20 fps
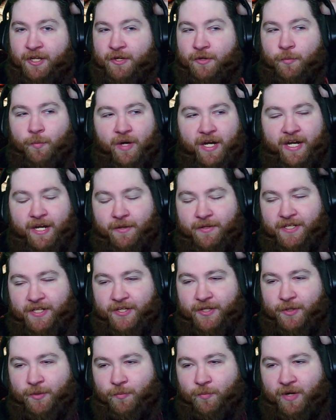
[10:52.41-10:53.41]
Why
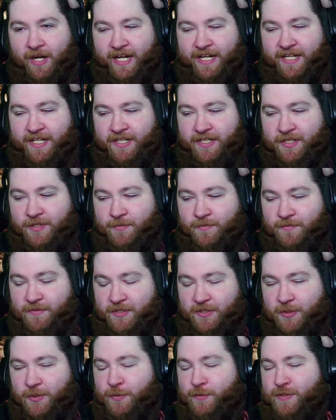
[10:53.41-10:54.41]
didn't you
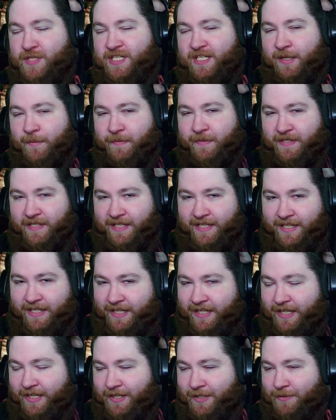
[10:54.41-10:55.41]
do
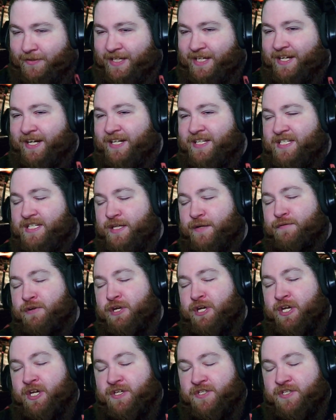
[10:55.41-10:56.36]
something, that kind of stuff.